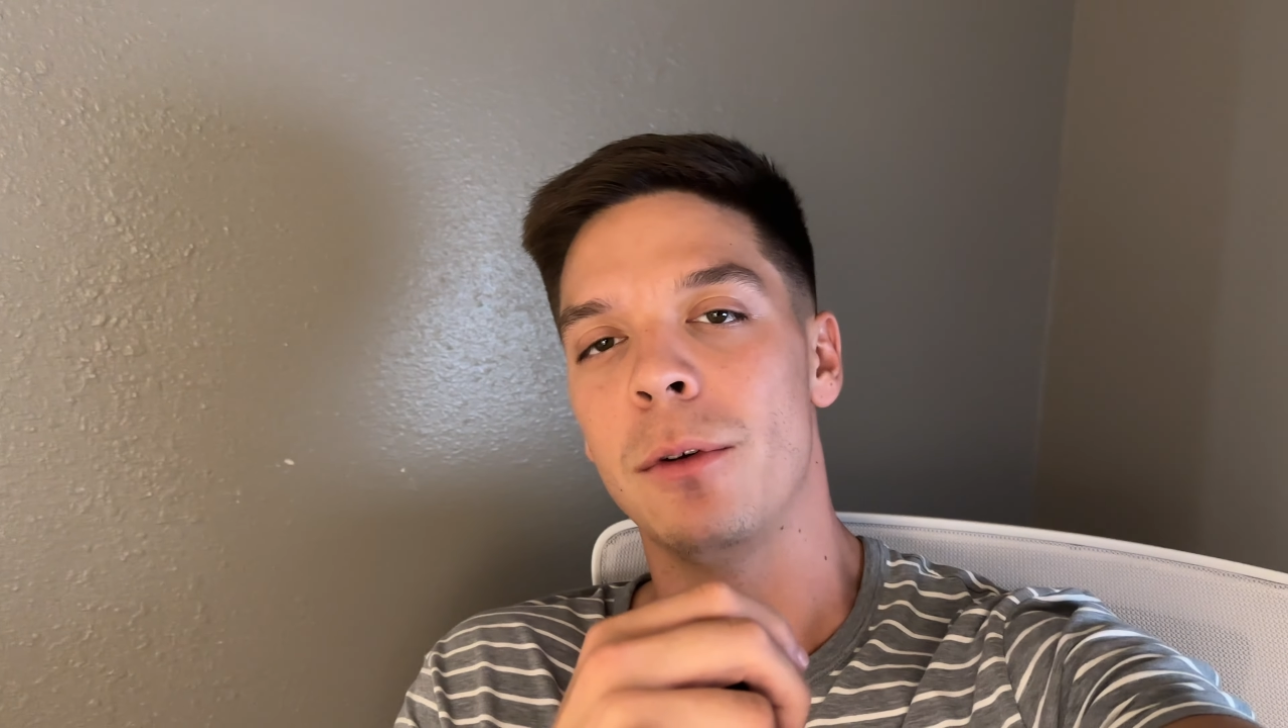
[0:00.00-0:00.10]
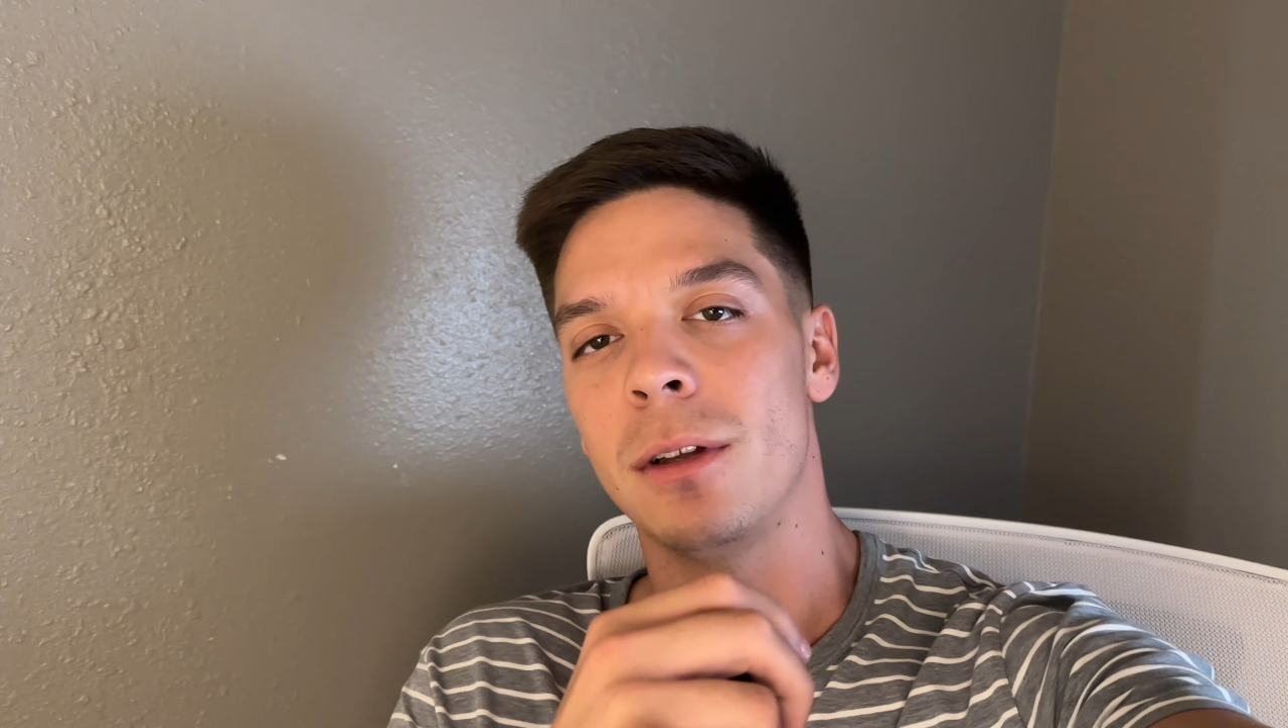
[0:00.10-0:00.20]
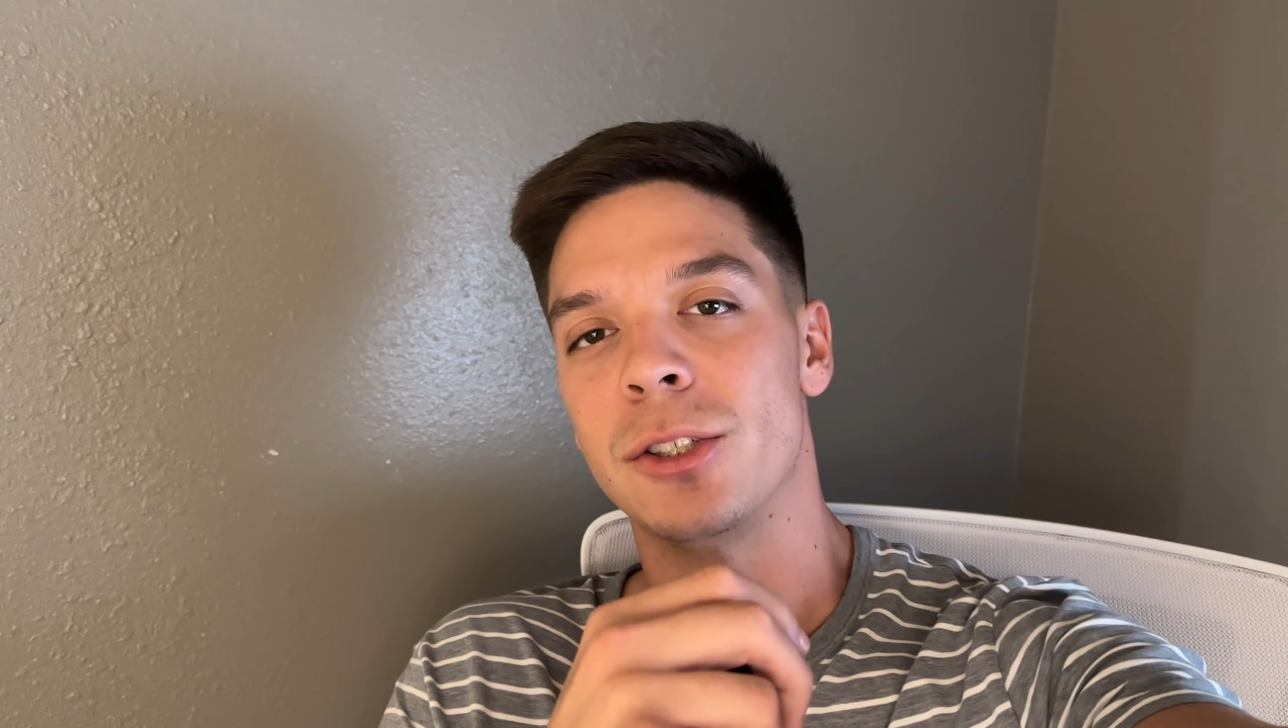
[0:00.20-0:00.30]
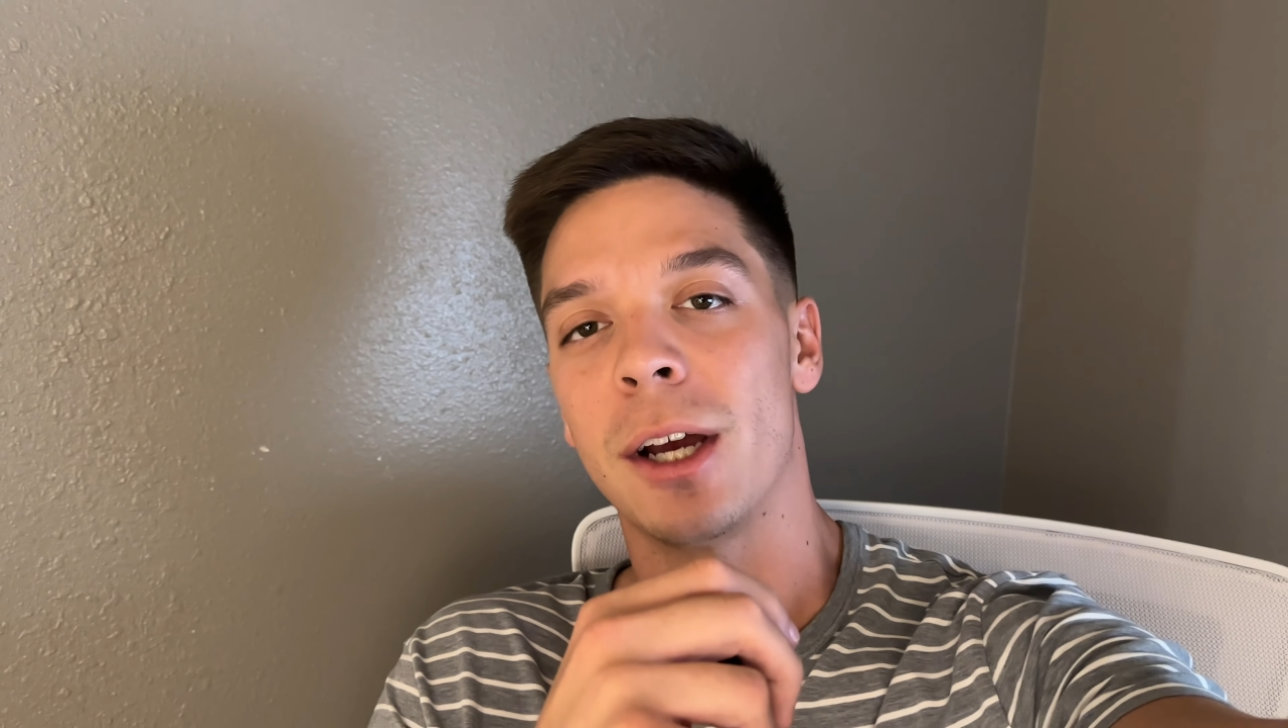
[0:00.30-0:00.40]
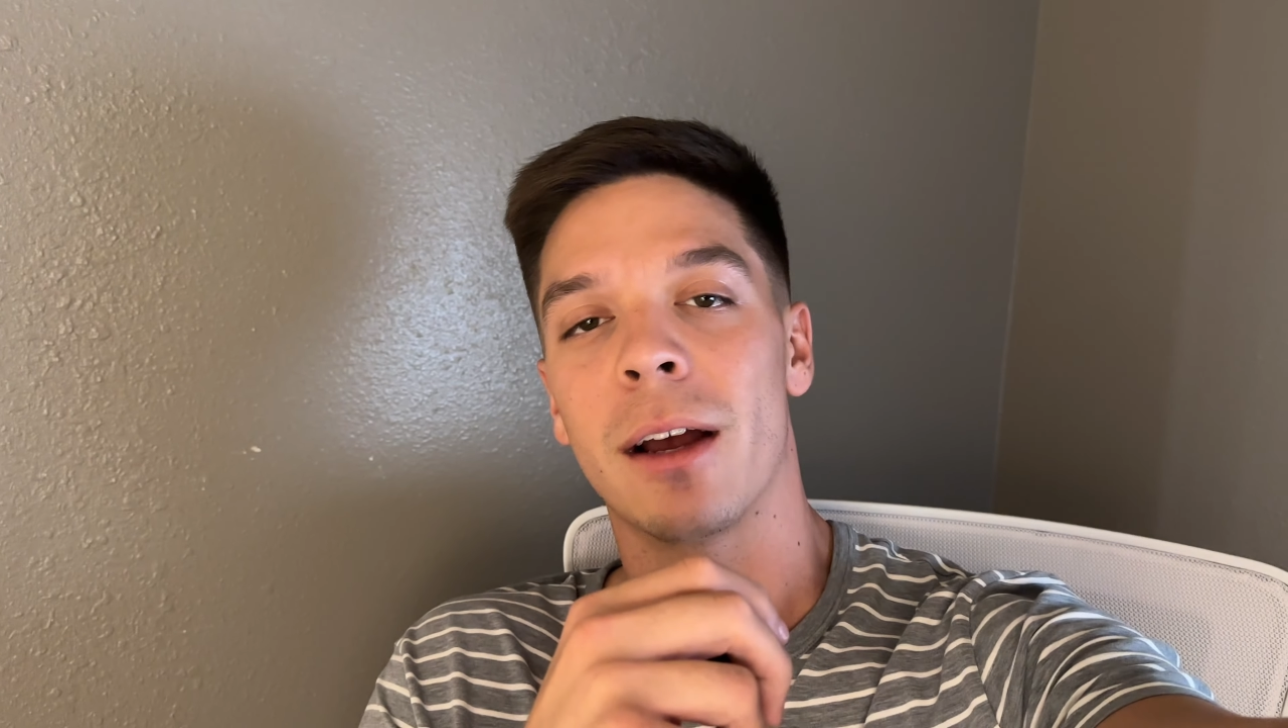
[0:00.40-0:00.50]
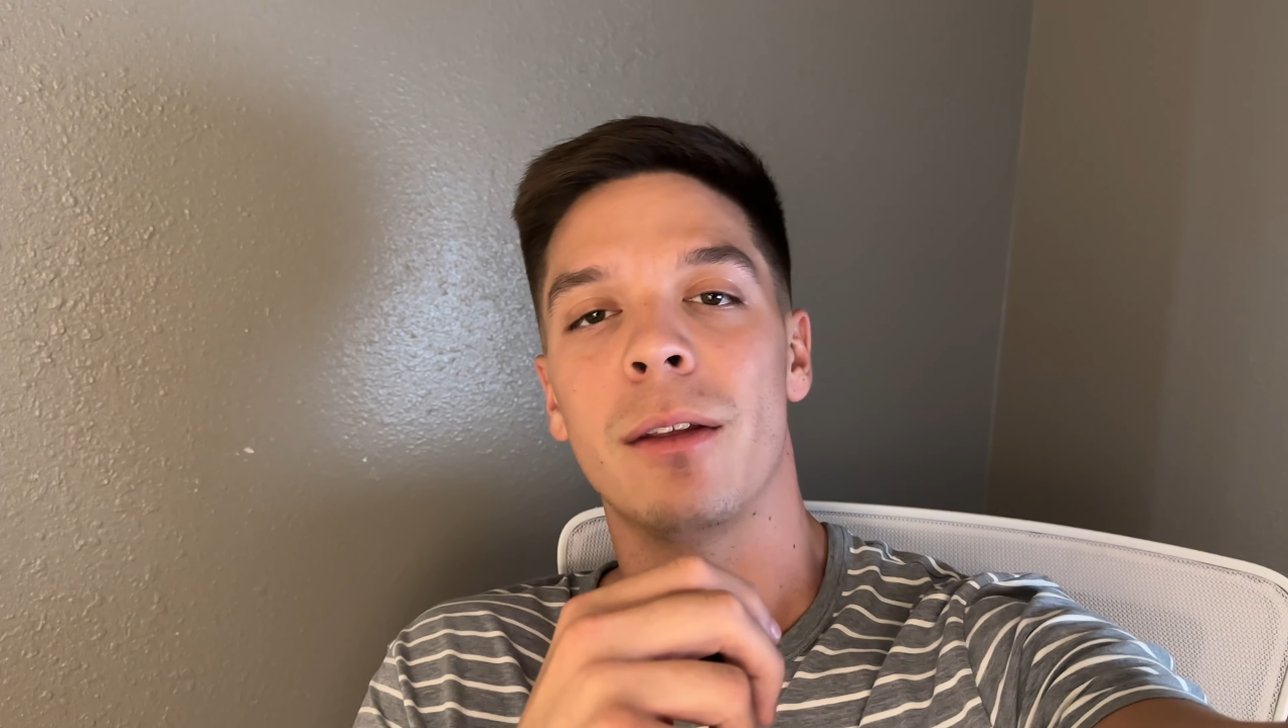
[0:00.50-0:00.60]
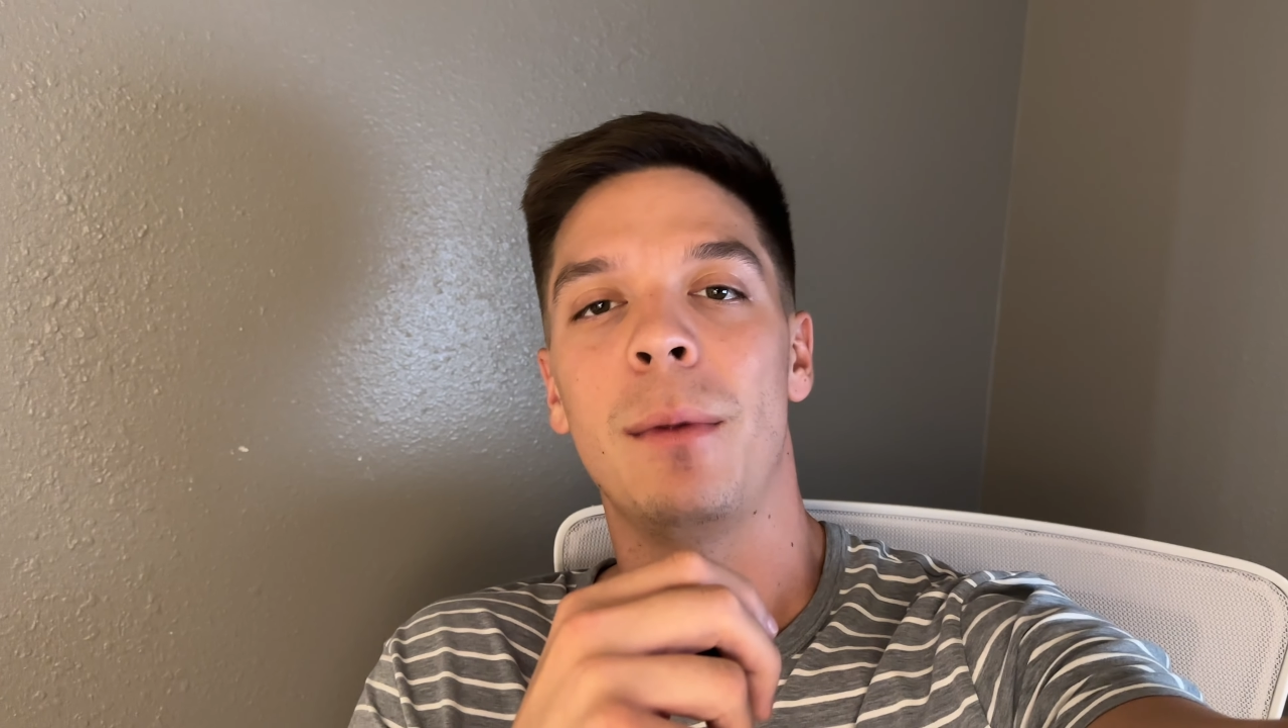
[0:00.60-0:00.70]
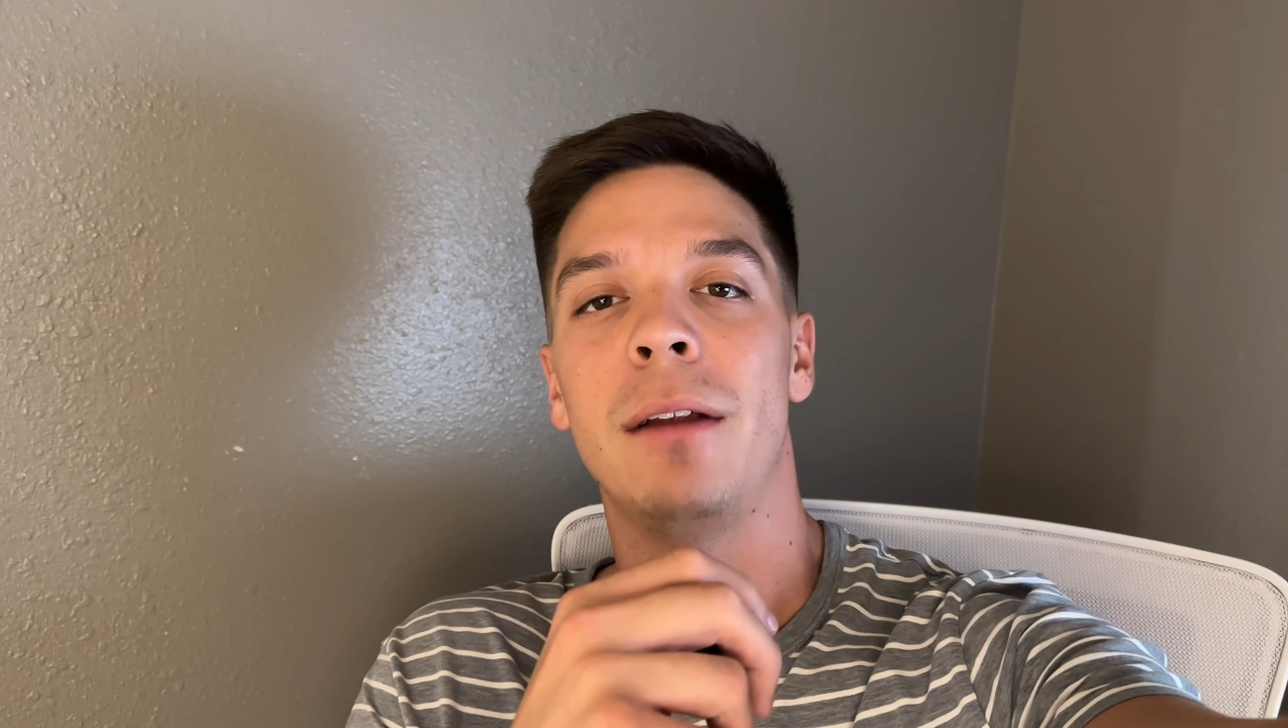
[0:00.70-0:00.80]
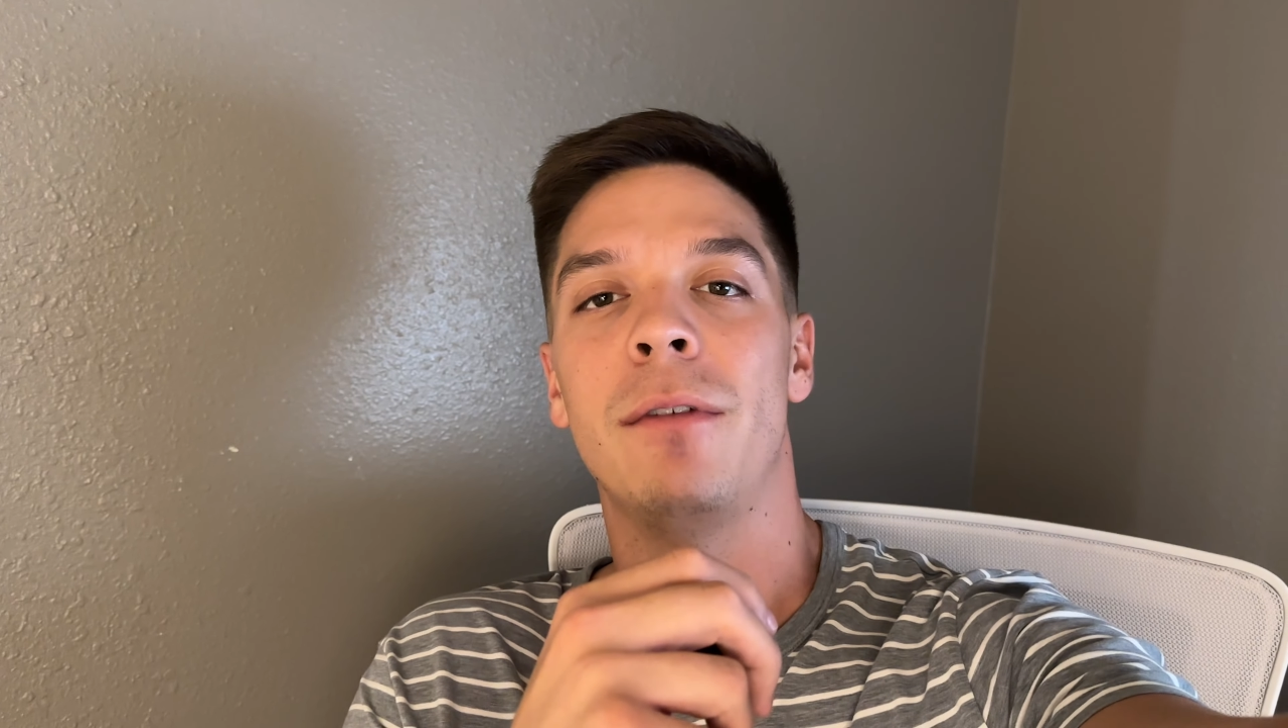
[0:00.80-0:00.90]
you can check out the main